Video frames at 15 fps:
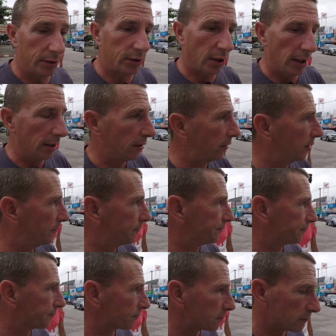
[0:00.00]
teeth.
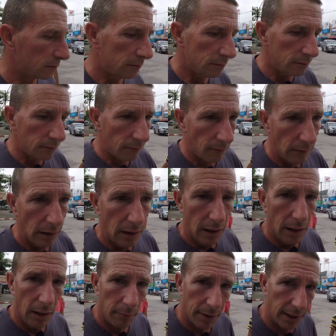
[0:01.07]

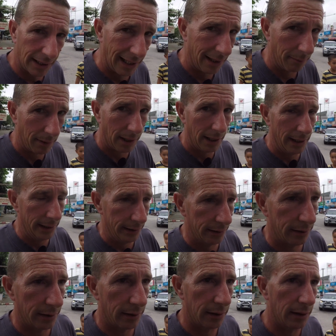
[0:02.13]
I'm going to get them cleaned